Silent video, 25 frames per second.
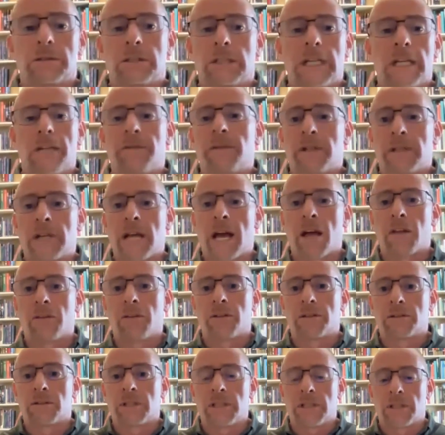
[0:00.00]
Even now,
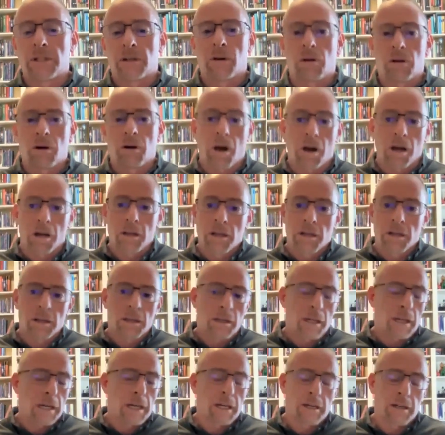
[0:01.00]
there's you know,
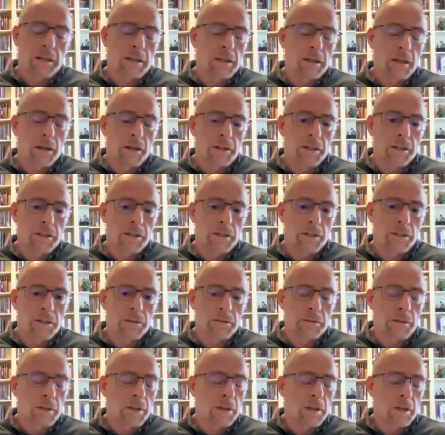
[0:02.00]
uh, you
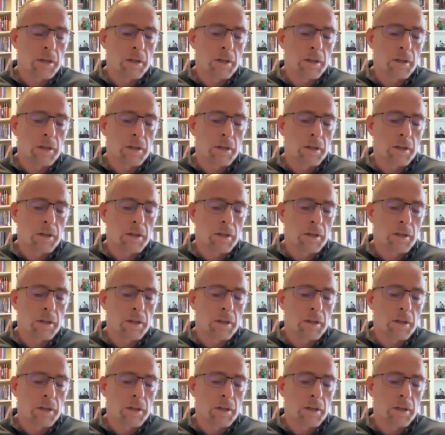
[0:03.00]
know,